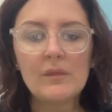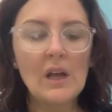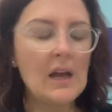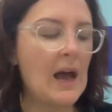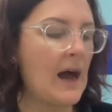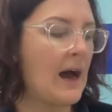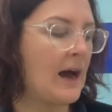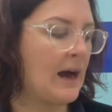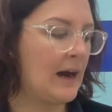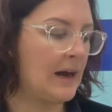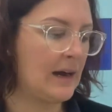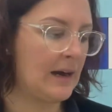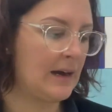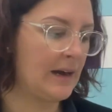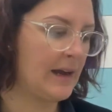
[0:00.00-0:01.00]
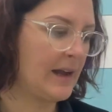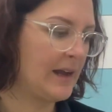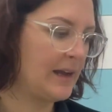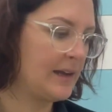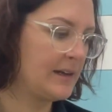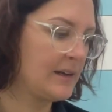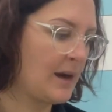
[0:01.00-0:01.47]

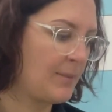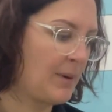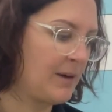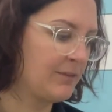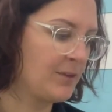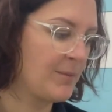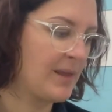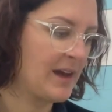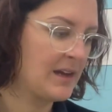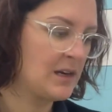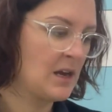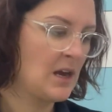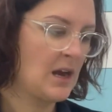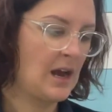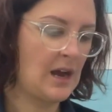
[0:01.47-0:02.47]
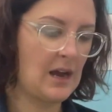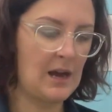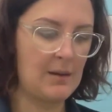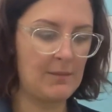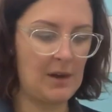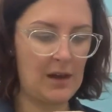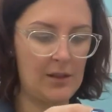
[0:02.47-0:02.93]
And apart from that,
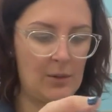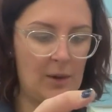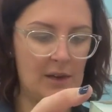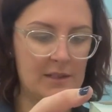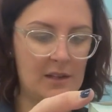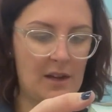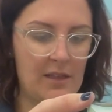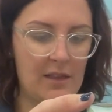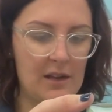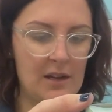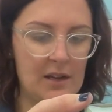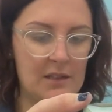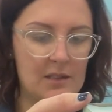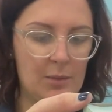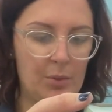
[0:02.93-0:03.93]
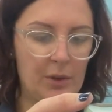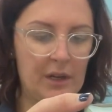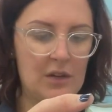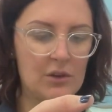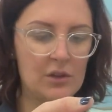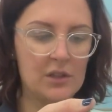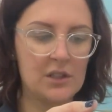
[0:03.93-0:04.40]
otherwise I think it's a pretty
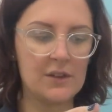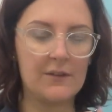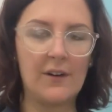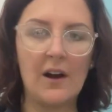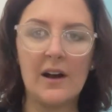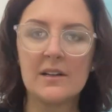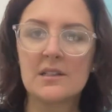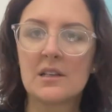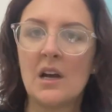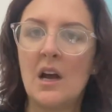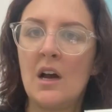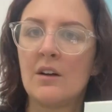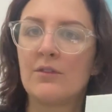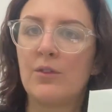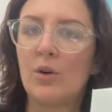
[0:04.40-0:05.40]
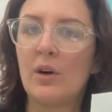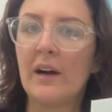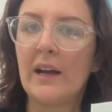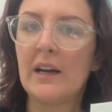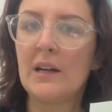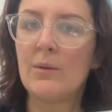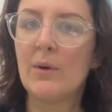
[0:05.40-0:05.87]
good device for
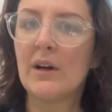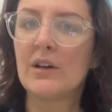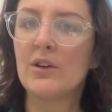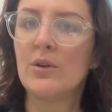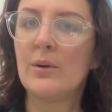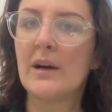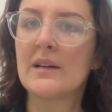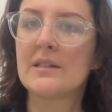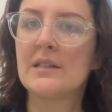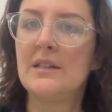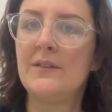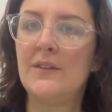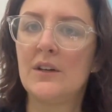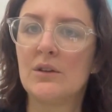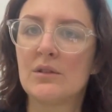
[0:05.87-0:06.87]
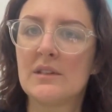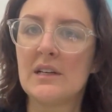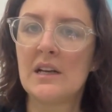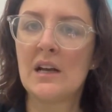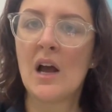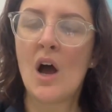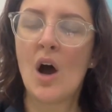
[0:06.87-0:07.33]
anyone who has
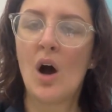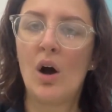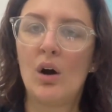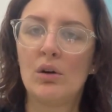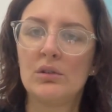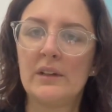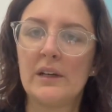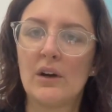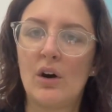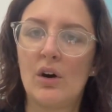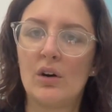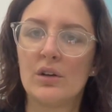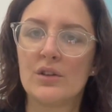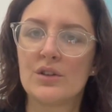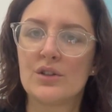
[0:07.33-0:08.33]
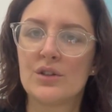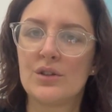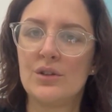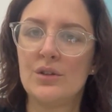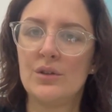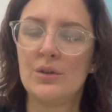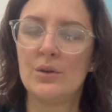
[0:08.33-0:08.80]
difficulty holding on
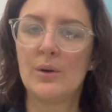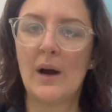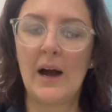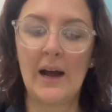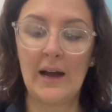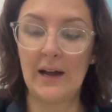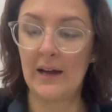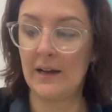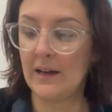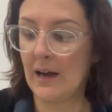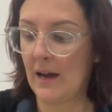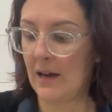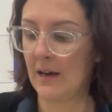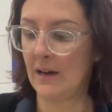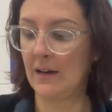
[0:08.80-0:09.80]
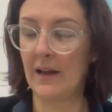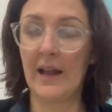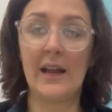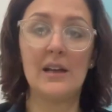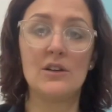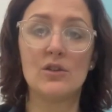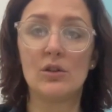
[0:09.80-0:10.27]
to a
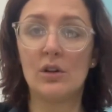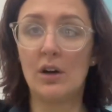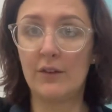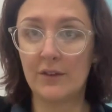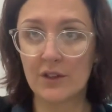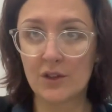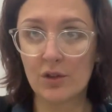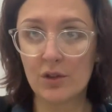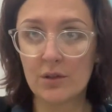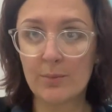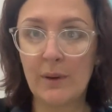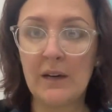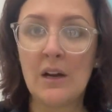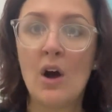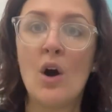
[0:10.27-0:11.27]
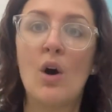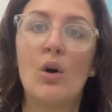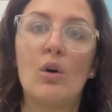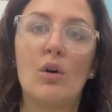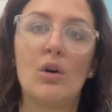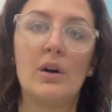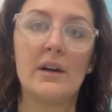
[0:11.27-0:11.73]
handle of a saucepan,
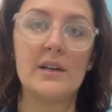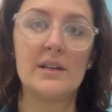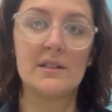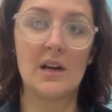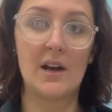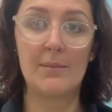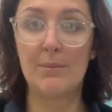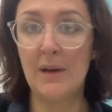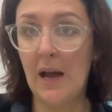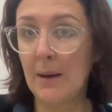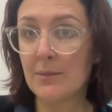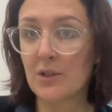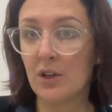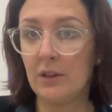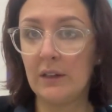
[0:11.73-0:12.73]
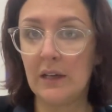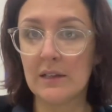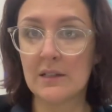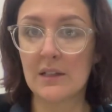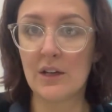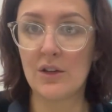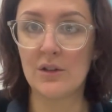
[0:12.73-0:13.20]
or perhaps only
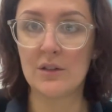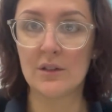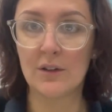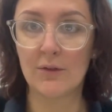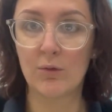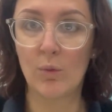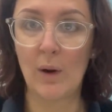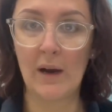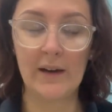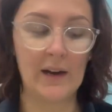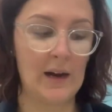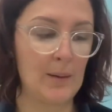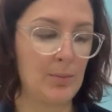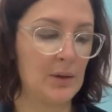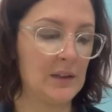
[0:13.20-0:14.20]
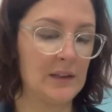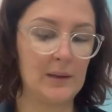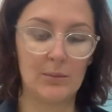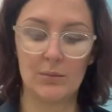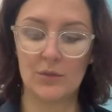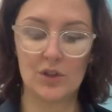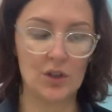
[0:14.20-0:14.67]
has the use of one upper
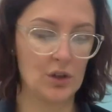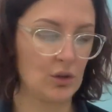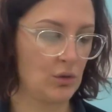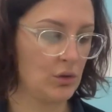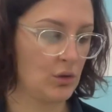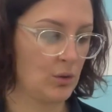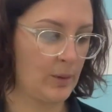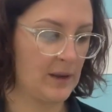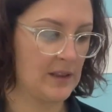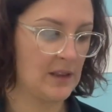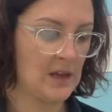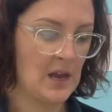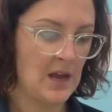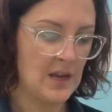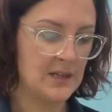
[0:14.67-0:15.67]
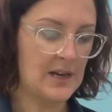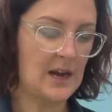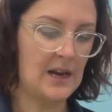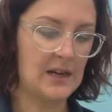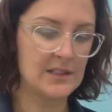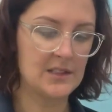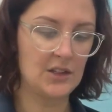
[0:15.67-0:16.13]
limb to cook with.
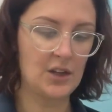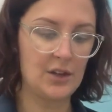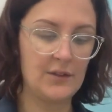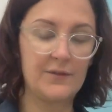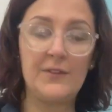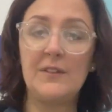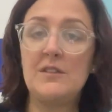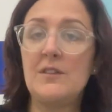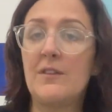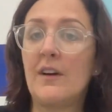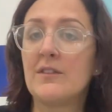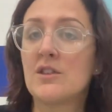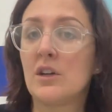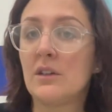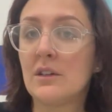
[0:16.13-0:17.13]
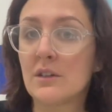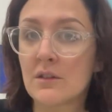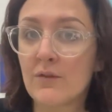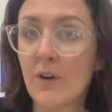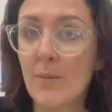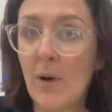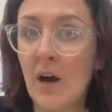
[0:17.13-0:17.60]
So $55
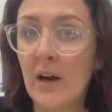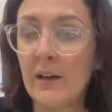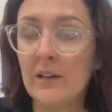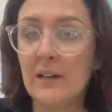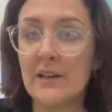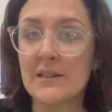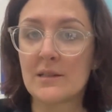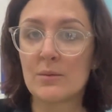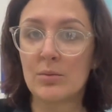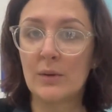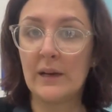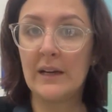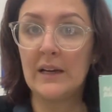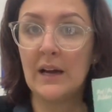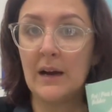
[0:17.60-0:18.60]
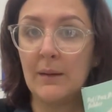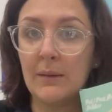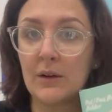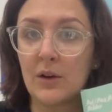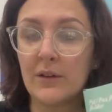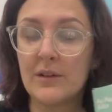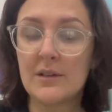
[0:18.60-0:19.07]
from ILS we
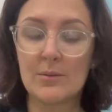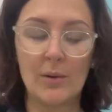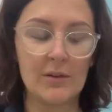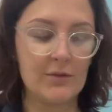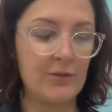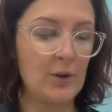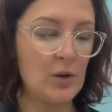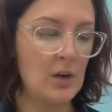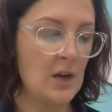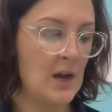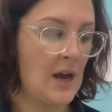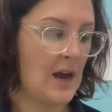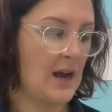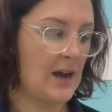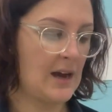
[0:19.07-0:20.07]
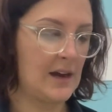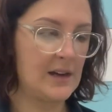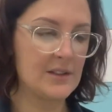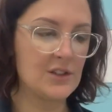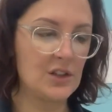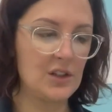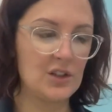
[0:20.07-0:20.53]
got this one for.
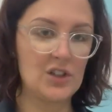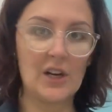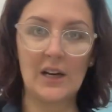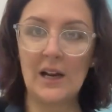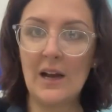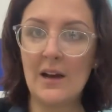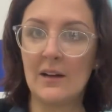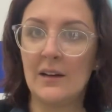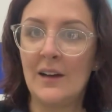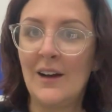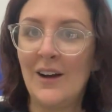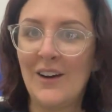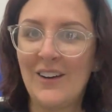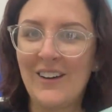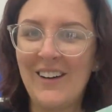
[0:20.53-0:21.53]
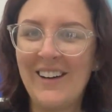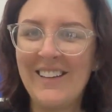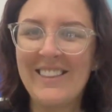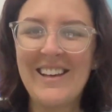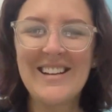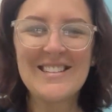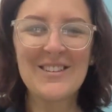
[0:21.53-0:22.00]
So check it out. All
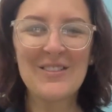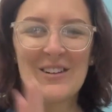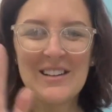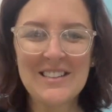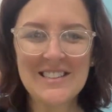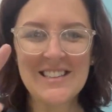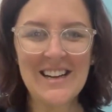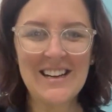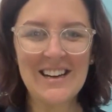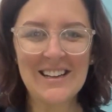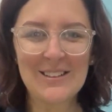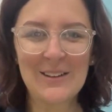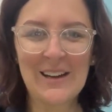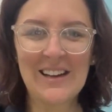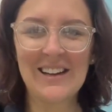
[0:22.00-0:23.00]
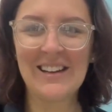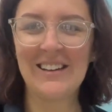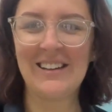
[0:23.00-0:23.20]
right, thanks everyone. See you next week.